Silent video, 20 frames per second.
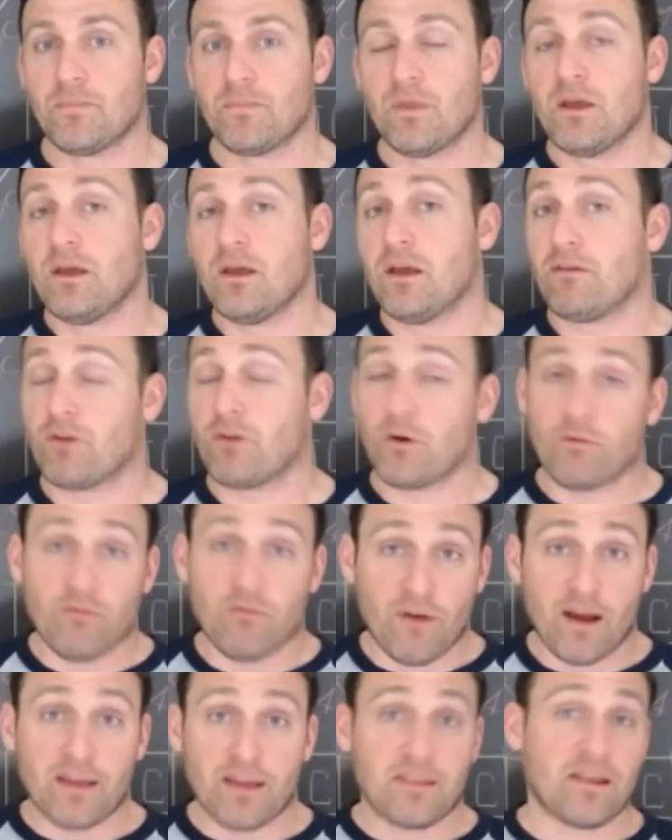If you
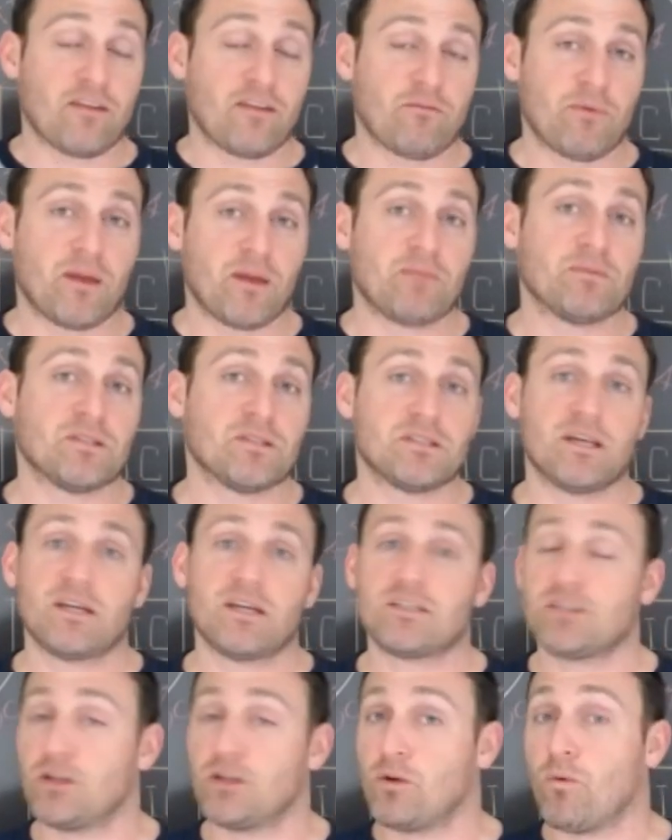find that I've made
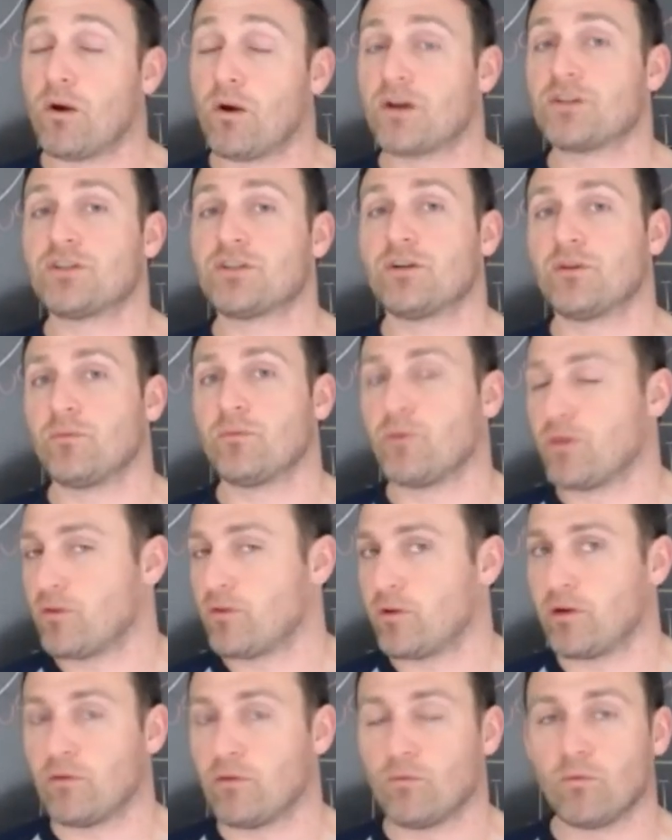mistakes and you want to share them with
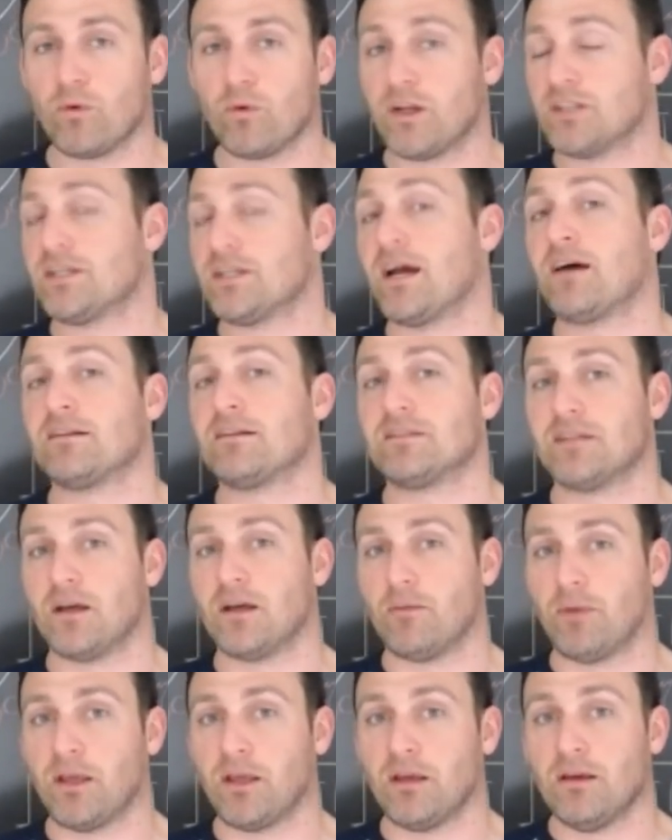me, reach out and tell
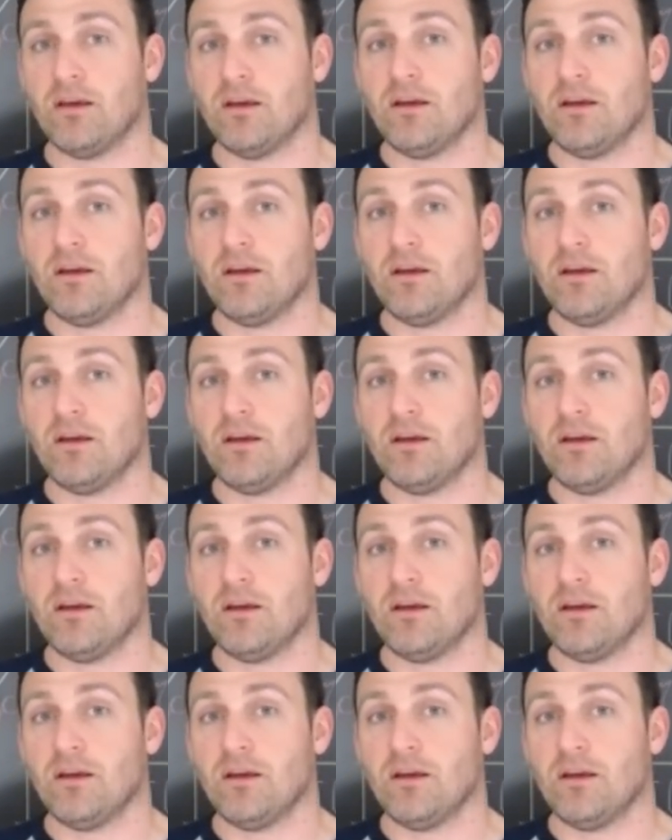me.